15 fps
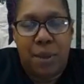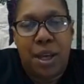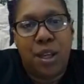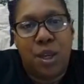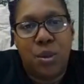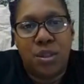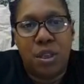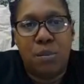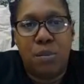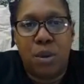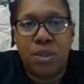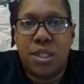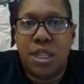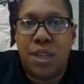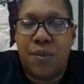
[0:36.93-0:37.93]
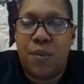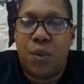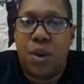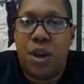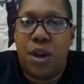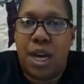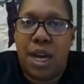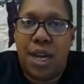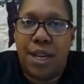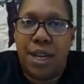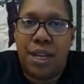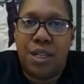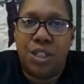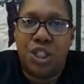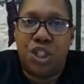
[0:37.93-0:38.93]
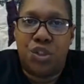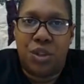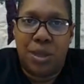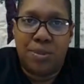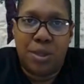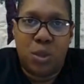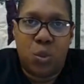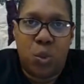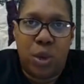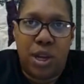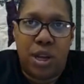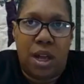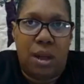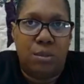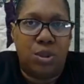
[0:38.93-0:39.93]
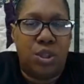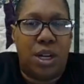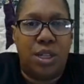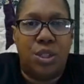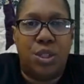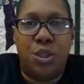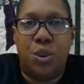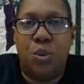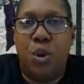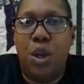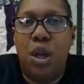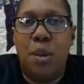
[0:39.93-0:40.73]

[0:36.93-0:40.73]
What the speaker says: I use it mostly for cutting strips when I'm trying to